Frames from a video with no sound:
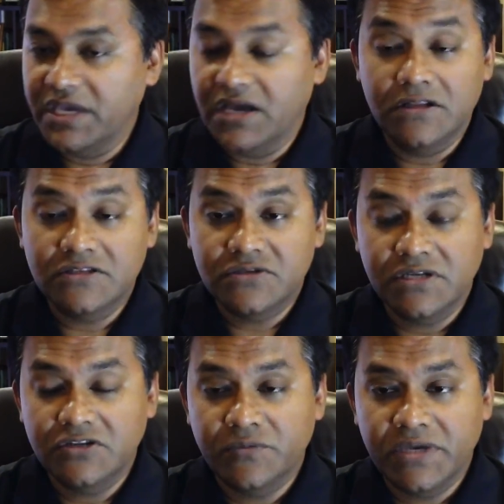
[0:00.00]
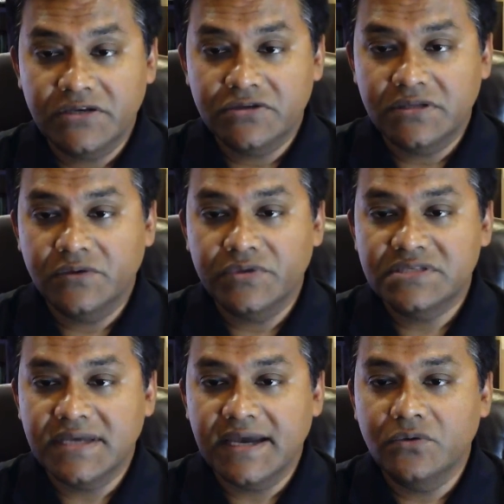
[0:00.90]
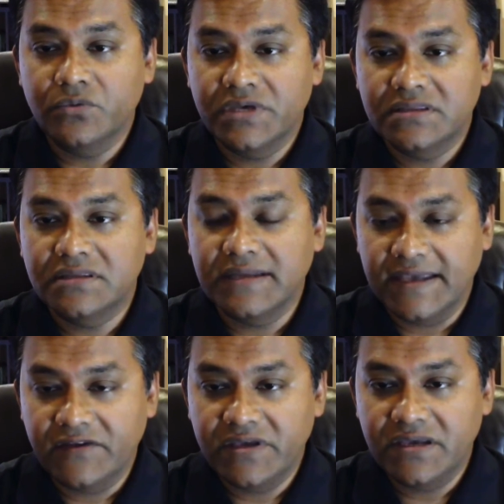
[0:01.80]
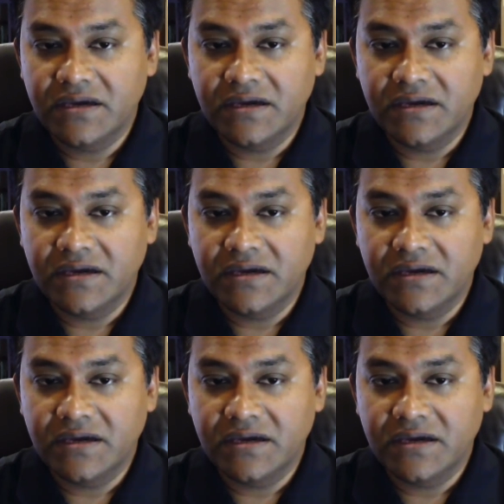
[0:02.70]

we also need to make sure that we stand mm-hmm. with the Navy.